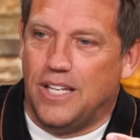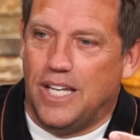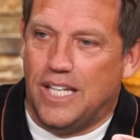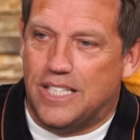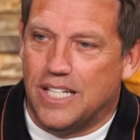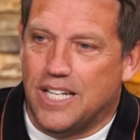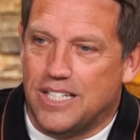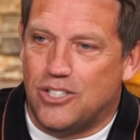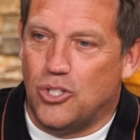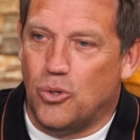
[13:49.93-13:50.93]
he
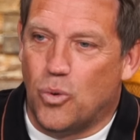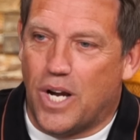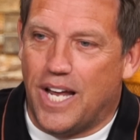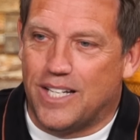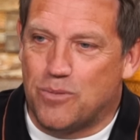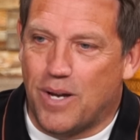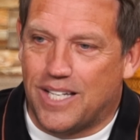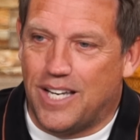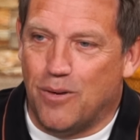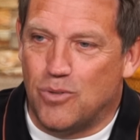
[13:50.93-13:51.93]
didn't do what I
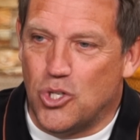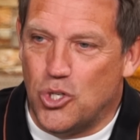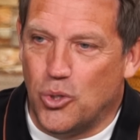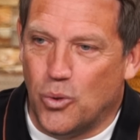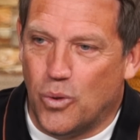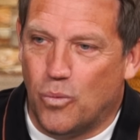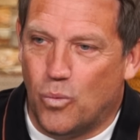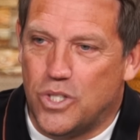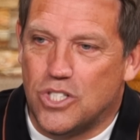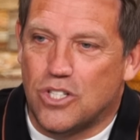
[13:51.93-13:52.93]
expected him to do,
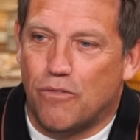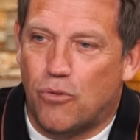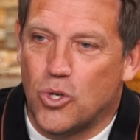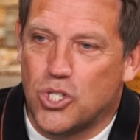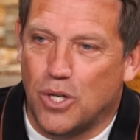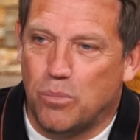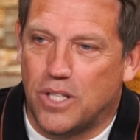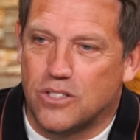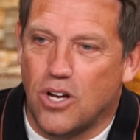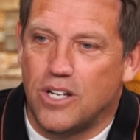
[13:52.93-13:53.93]
which is unfortunate
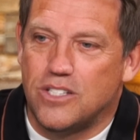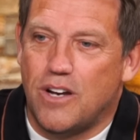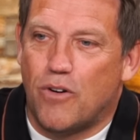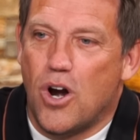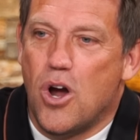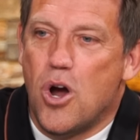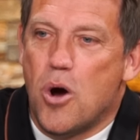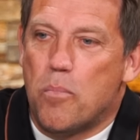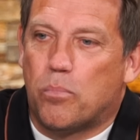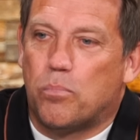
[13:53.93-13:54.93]
because mm. God has never
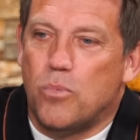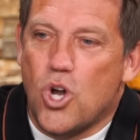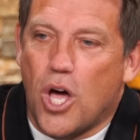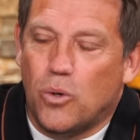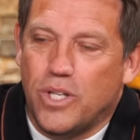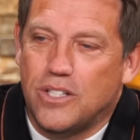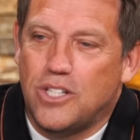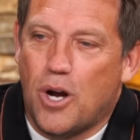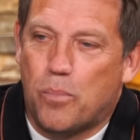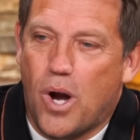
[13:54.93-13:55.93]
not only has he
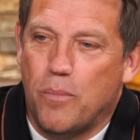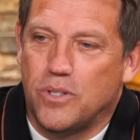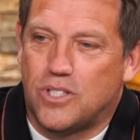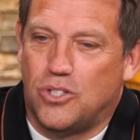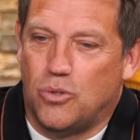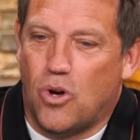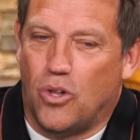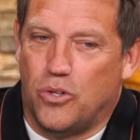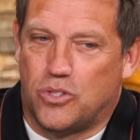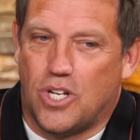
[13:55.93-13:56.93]
not promised to do all
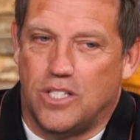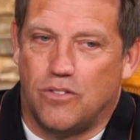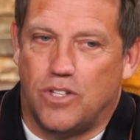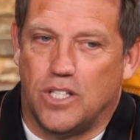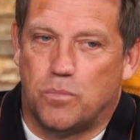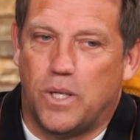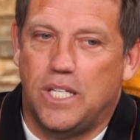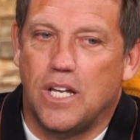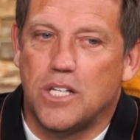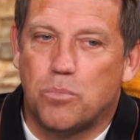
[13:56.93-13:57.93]
of those kinds of things, but he
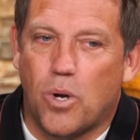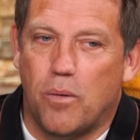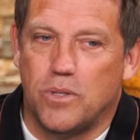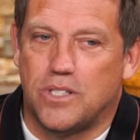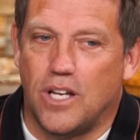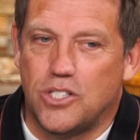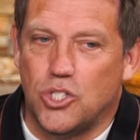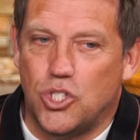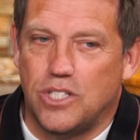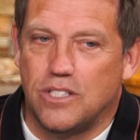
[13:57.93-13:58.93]
does promise us,
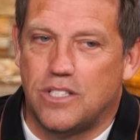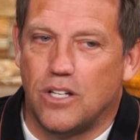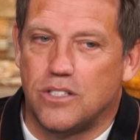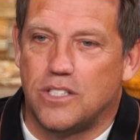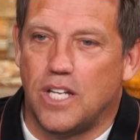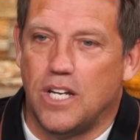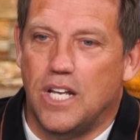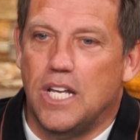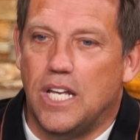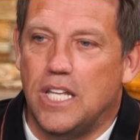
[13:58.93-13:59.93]
and Jesus tells us that
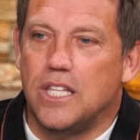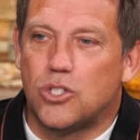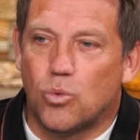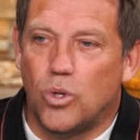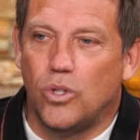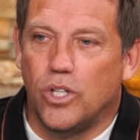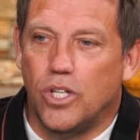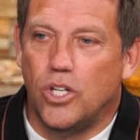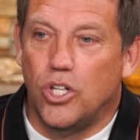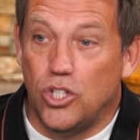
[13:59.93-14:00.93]
in this world,
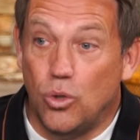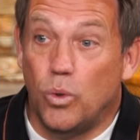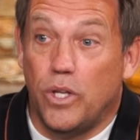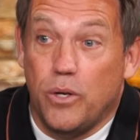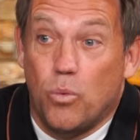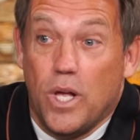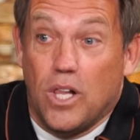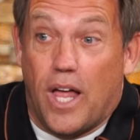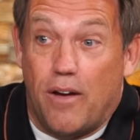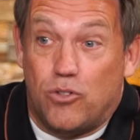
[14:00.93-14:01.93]
you really
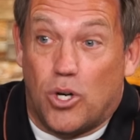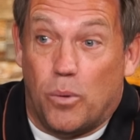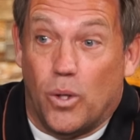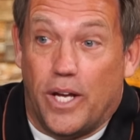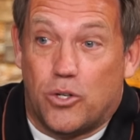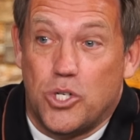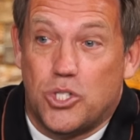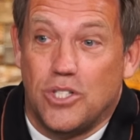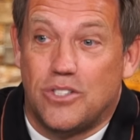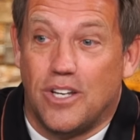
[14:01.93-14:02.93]
will have trouble. And
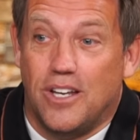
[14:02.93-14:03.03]
Christians